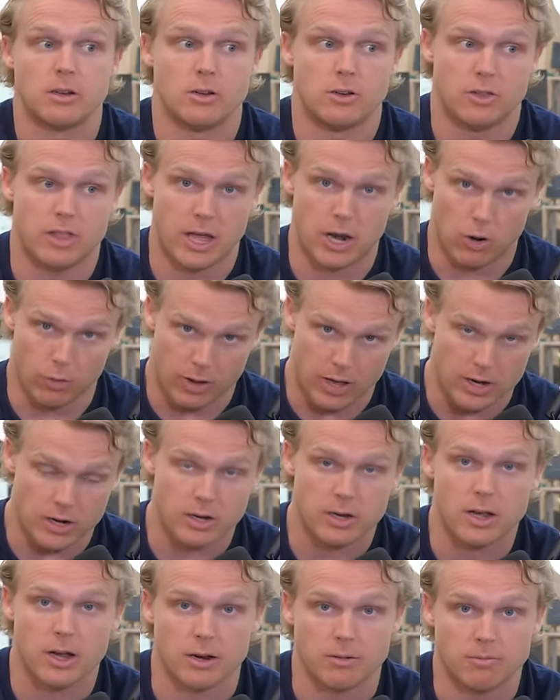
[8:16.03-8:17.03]
They don't get it
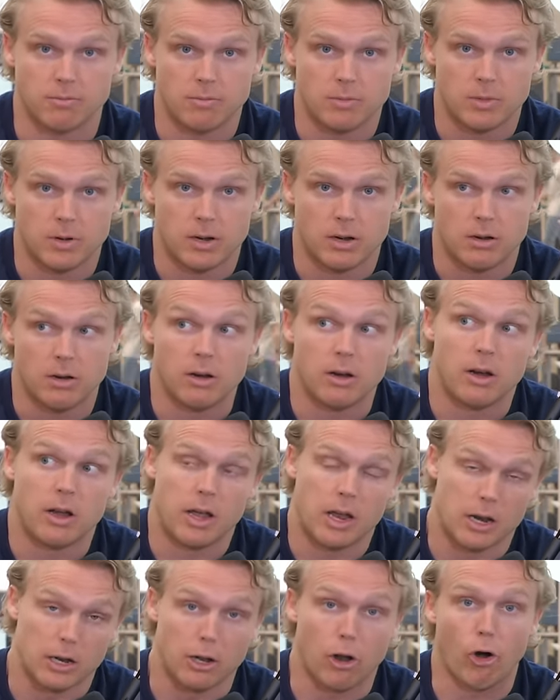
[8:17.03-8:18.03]
done.
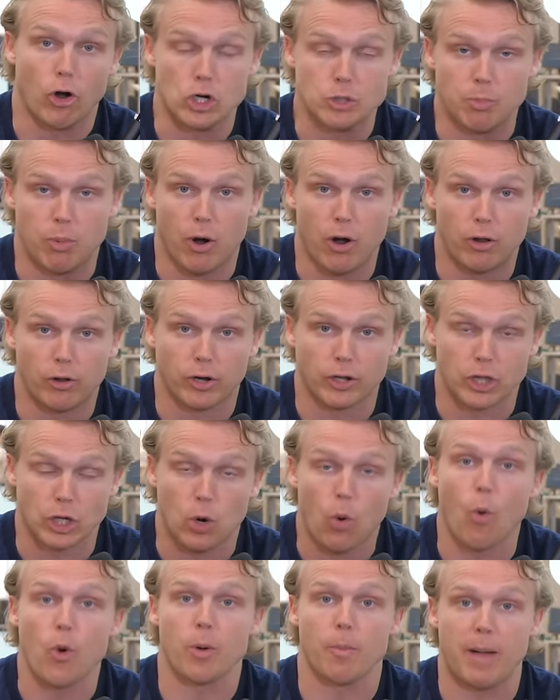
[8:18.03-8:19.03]
In large part, you look at the
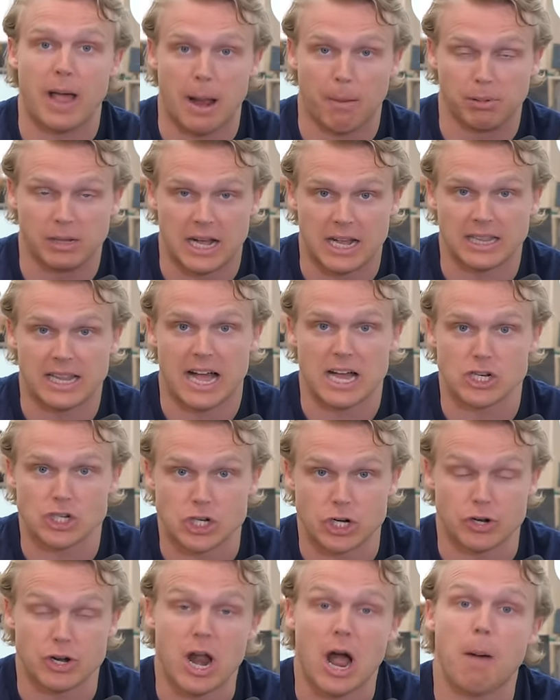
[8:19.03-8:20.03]
quarterback play last
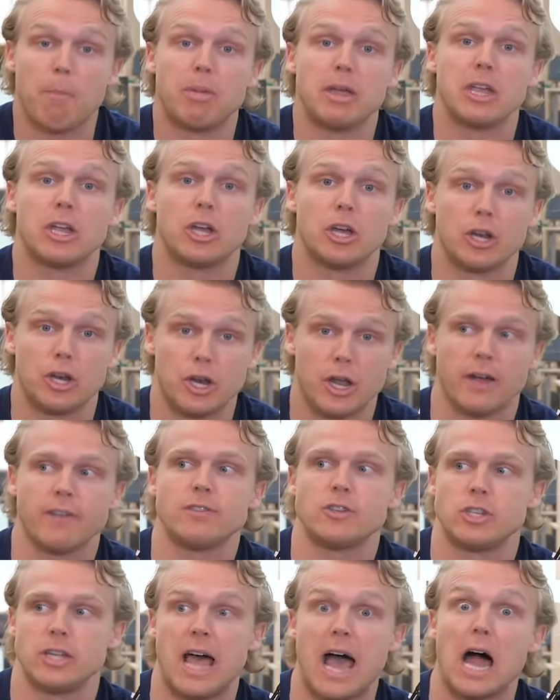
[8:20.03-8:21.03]
year not being good enough
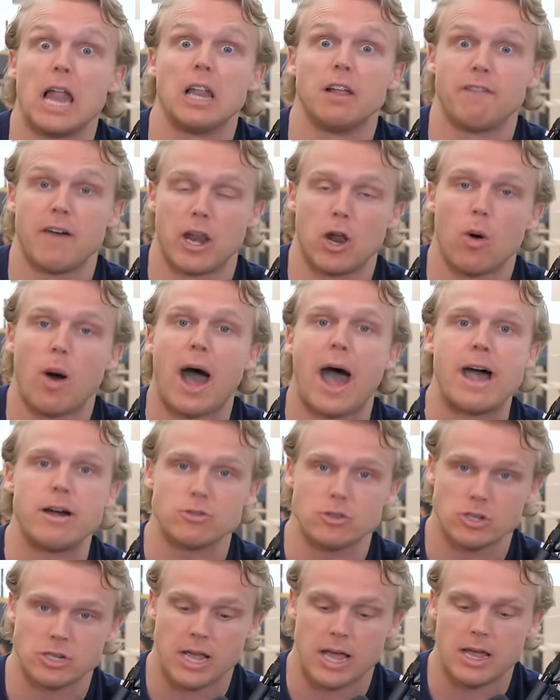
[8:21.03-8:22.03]
to elevate Ohio
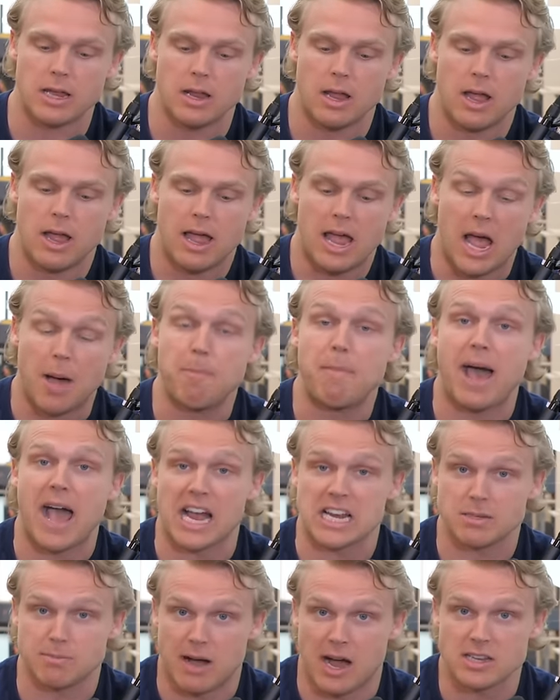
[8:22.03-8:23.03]
State and
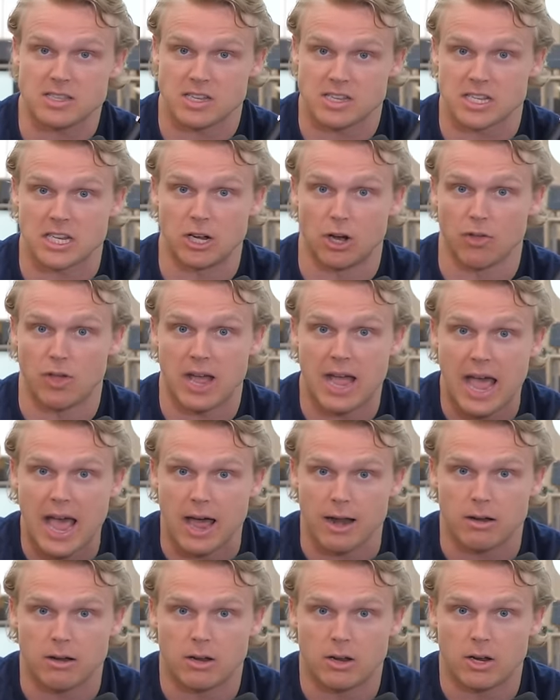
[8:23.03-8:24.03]
maximize the skill they
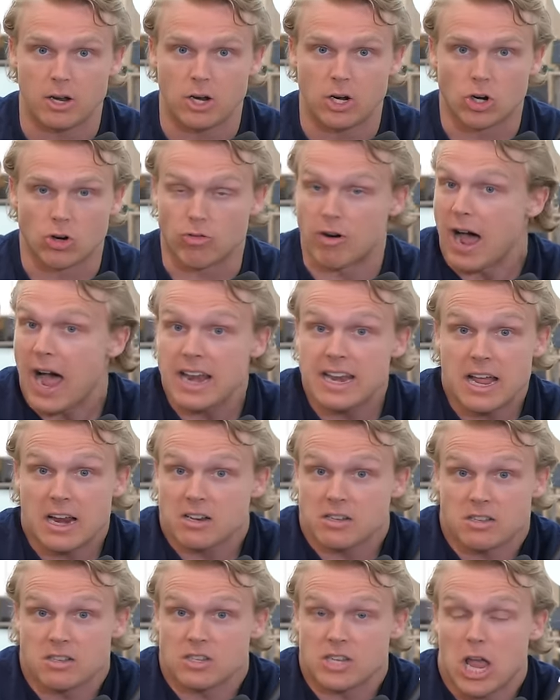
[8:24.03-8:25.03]
had. Ryan Day
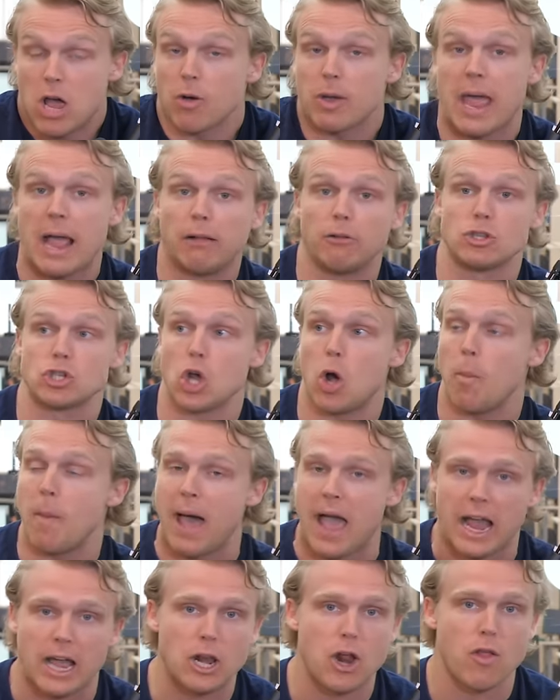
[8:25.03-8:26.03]
doesn't say, okay, let's go
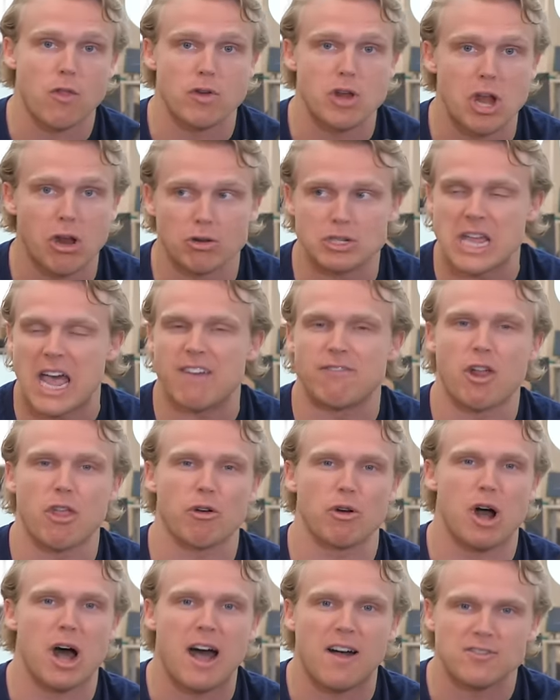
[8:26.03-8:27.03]
back another year, let's have another
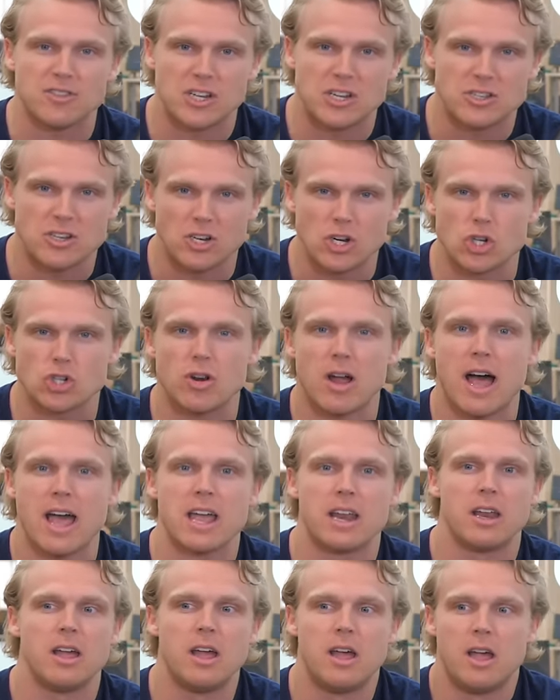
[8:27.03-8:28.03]
offseason and try
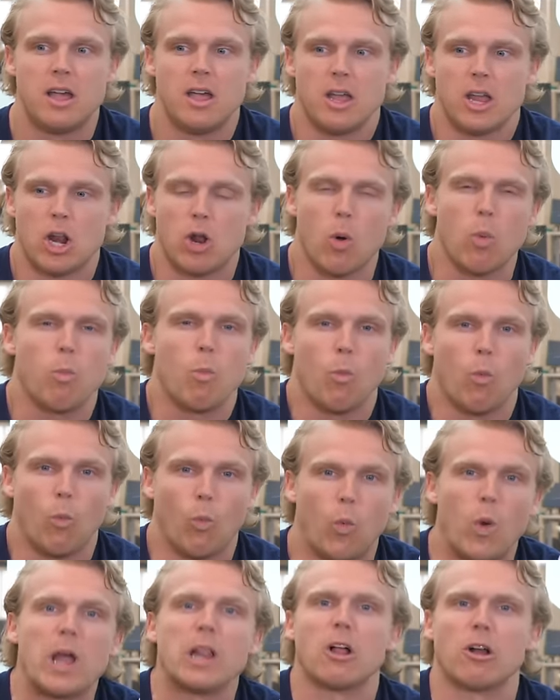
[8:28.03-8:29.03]
and, you know, will